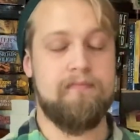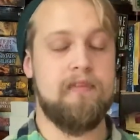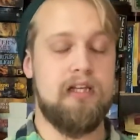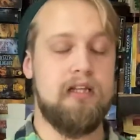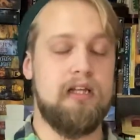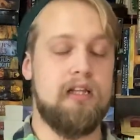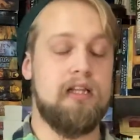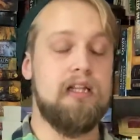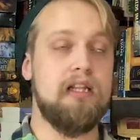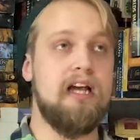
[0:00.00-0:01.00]

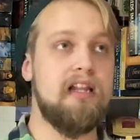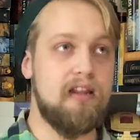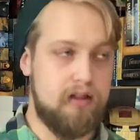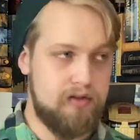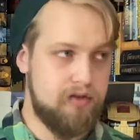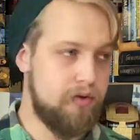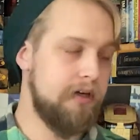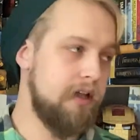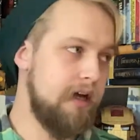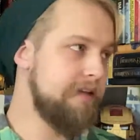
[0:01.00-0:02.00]
the length of the
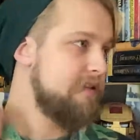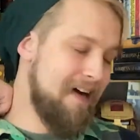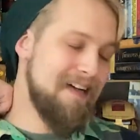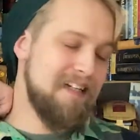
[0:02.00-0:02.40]
storylines. I